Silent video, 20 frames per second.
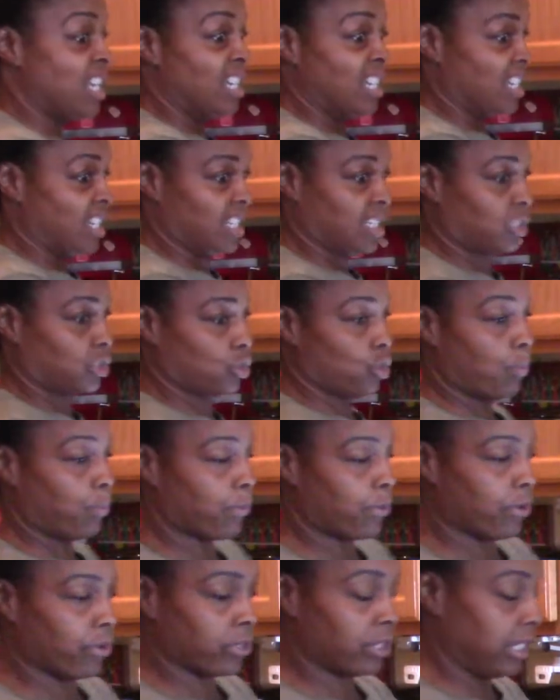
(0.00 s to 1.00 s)
it's
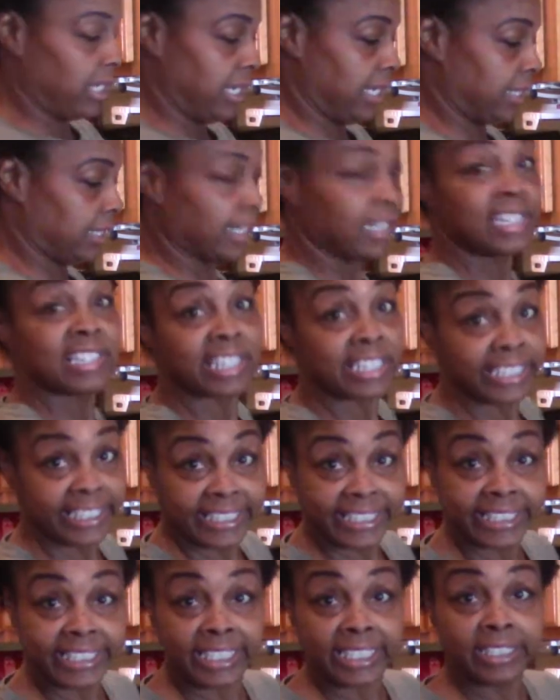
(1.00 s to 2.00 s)
easy to
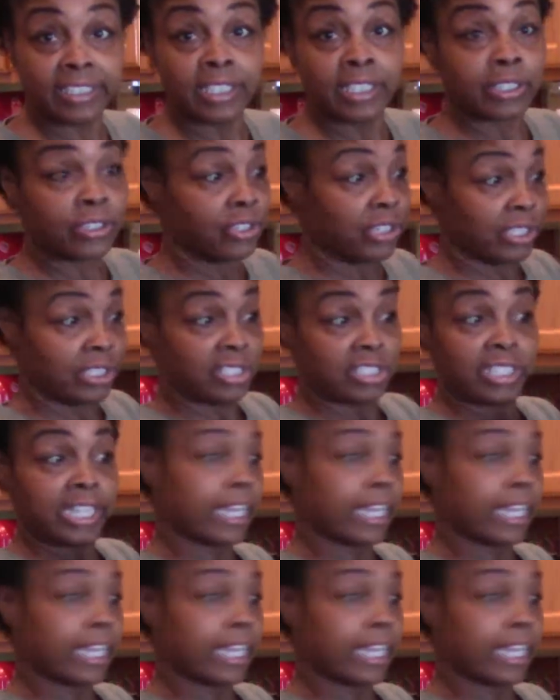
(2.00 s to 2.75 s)
clean. You can just take